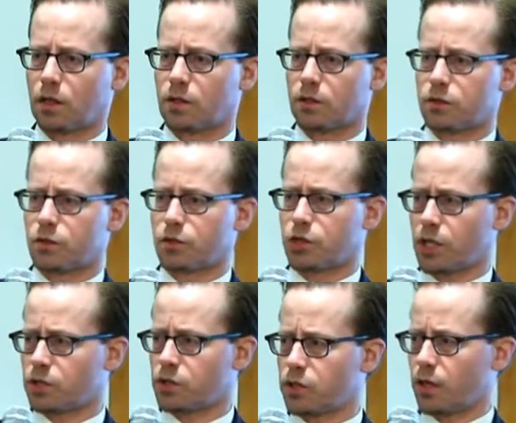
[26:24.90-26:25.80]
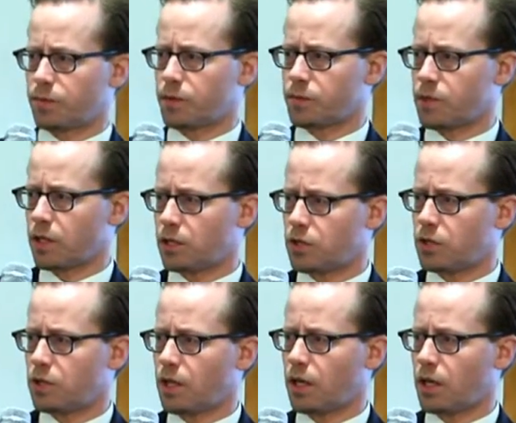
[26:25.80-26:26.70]
search engine
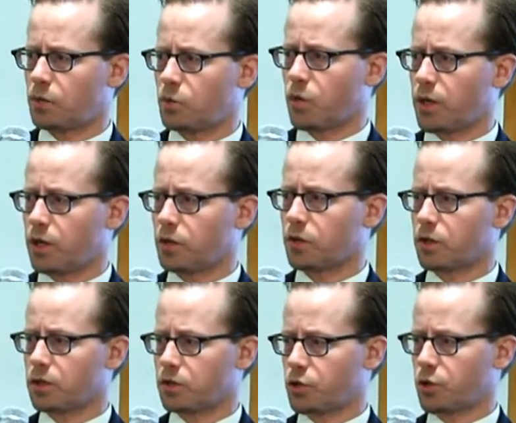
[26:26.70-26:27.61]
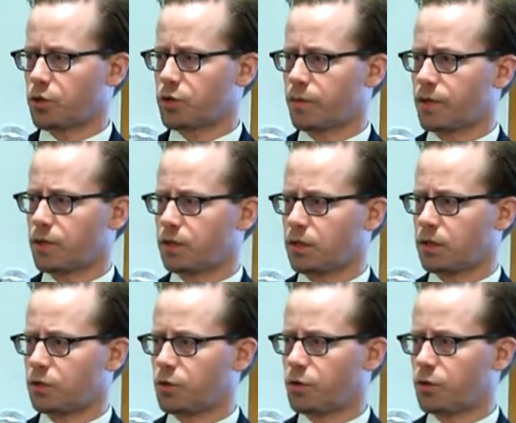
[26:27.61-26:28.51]
optimization and where it shows up
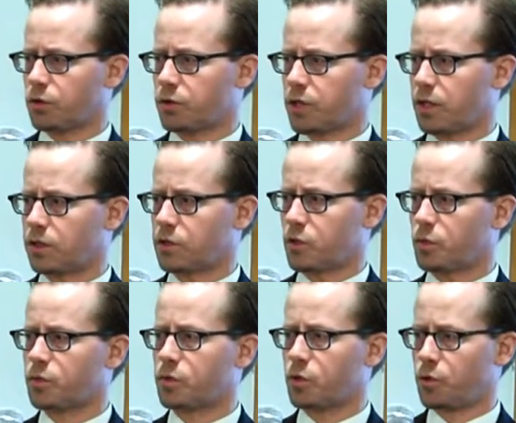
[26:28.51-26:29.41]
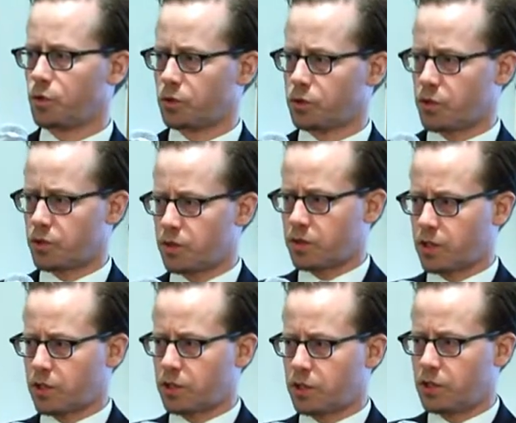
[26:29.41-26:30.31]
in Google's hit. So Google just
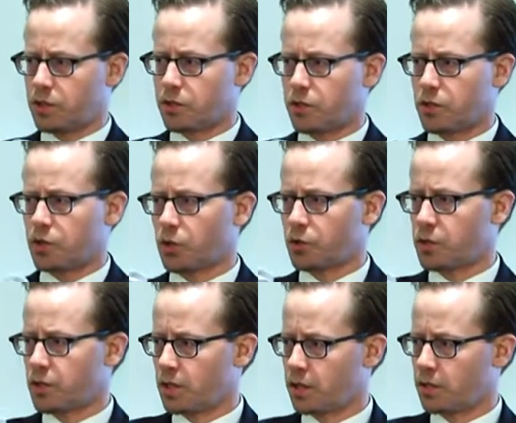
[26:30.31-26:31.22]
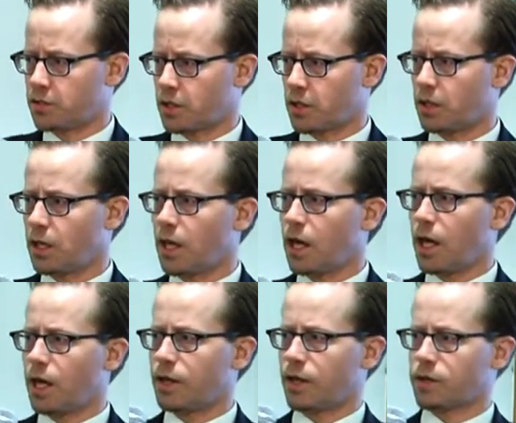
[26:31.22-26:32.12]
essentially disassociates it.
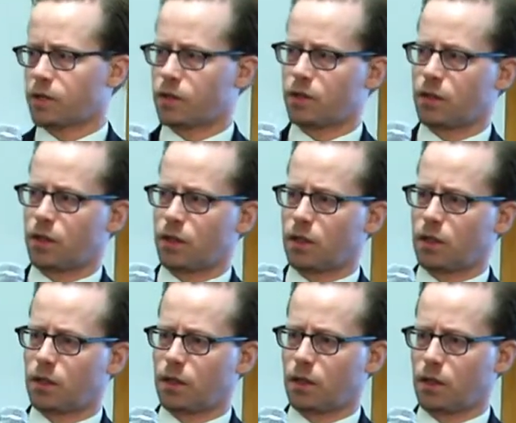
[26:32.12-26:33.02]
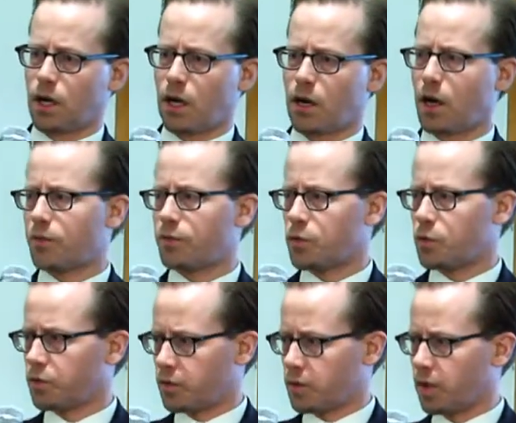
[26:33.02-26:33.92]
And that's I
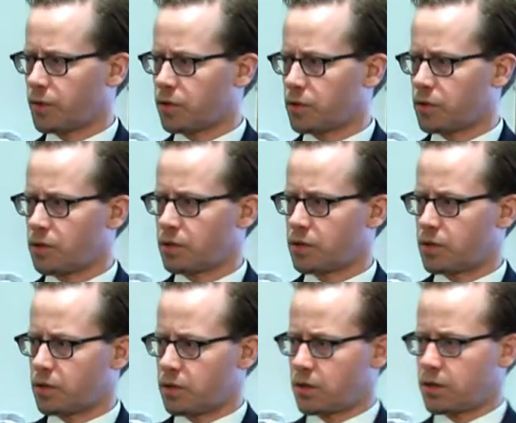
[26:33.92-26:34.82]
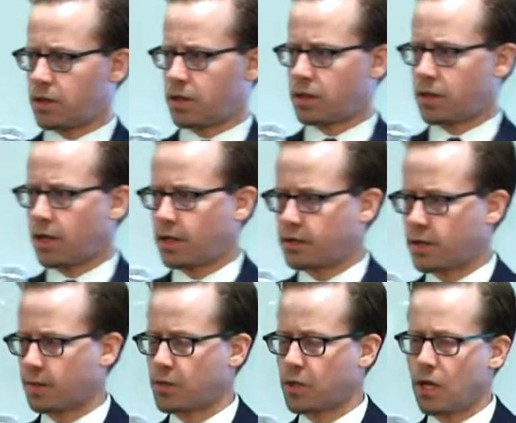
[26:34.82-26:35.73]
view them as distinct
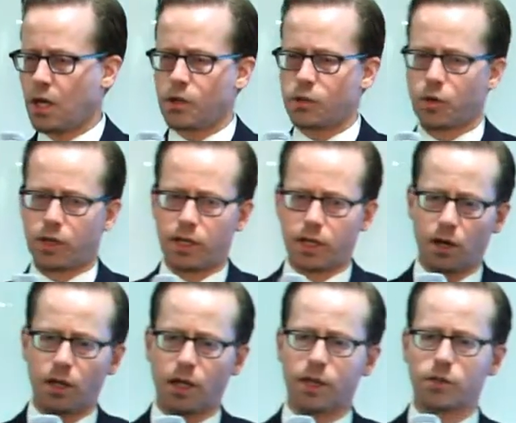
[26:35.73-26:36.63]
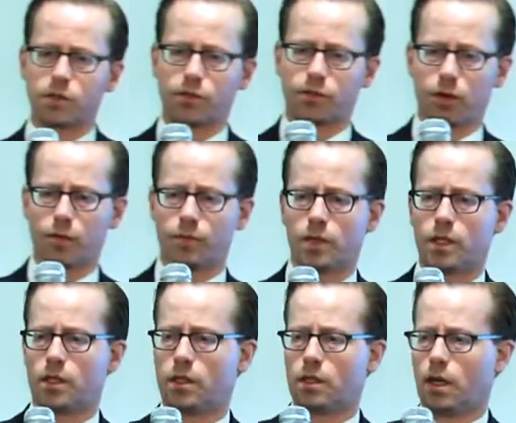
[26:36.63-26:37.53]
concepts. So then I'll answer from
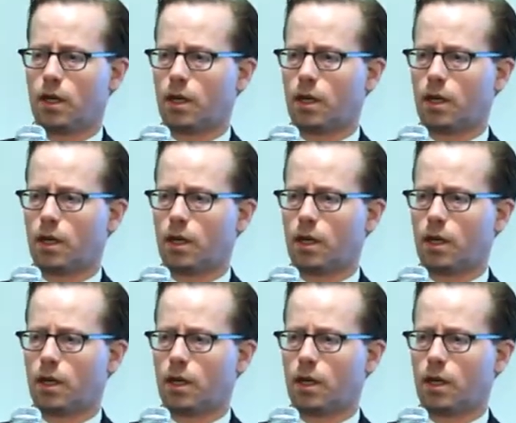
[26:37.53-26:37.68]
the